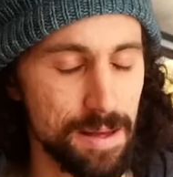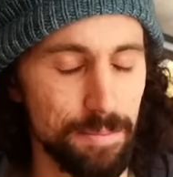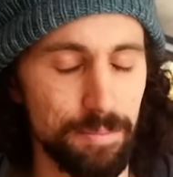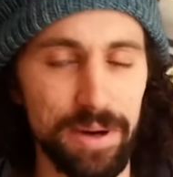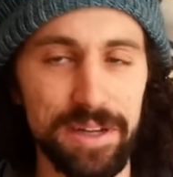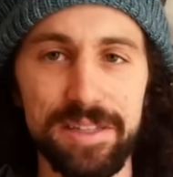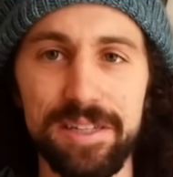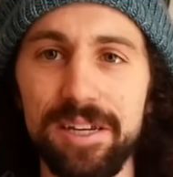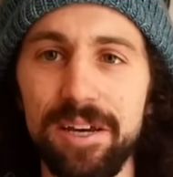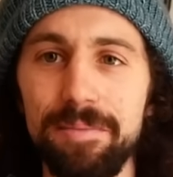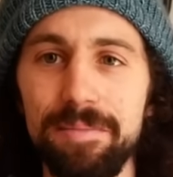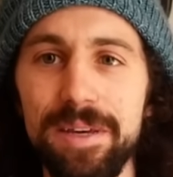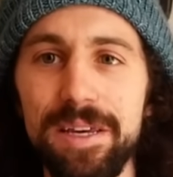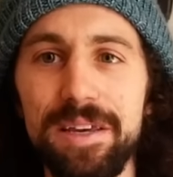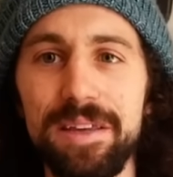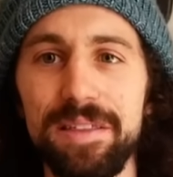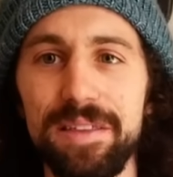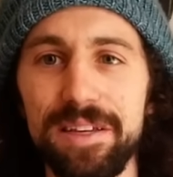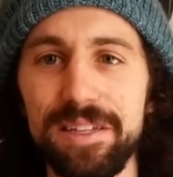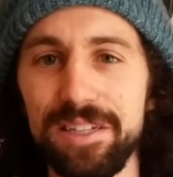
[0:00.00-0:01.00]
but to
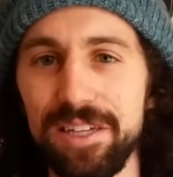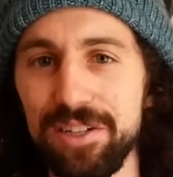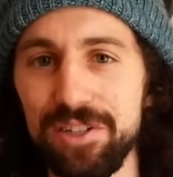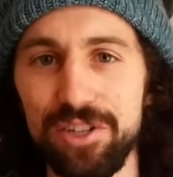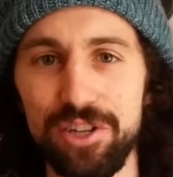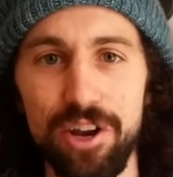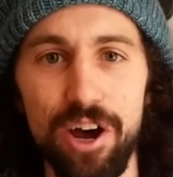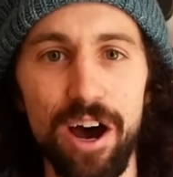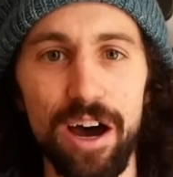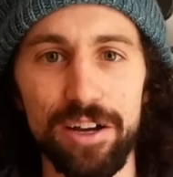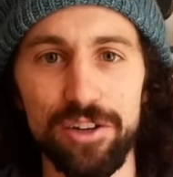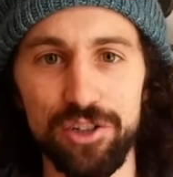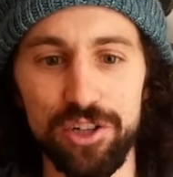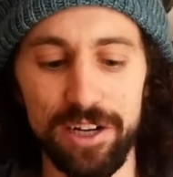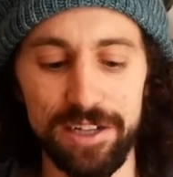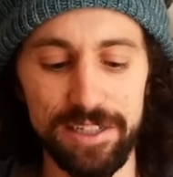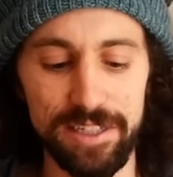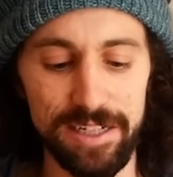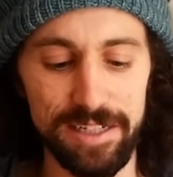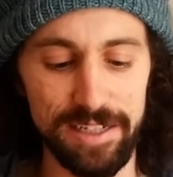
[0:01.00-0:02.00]
me, this is not
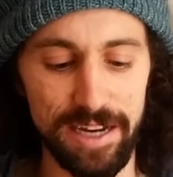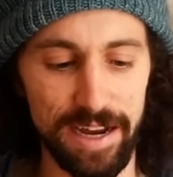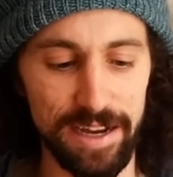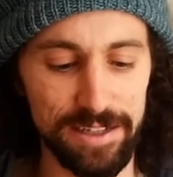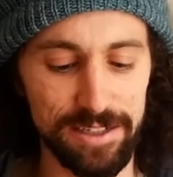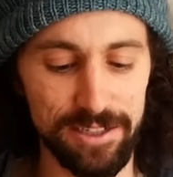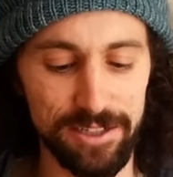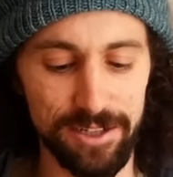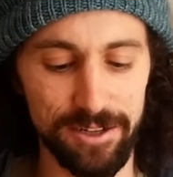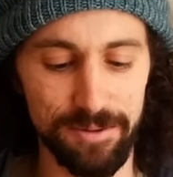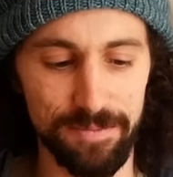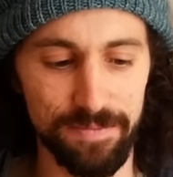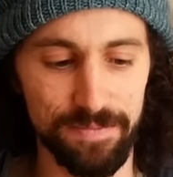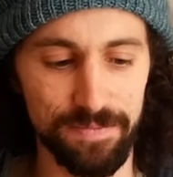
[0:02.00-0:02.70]
just a desk.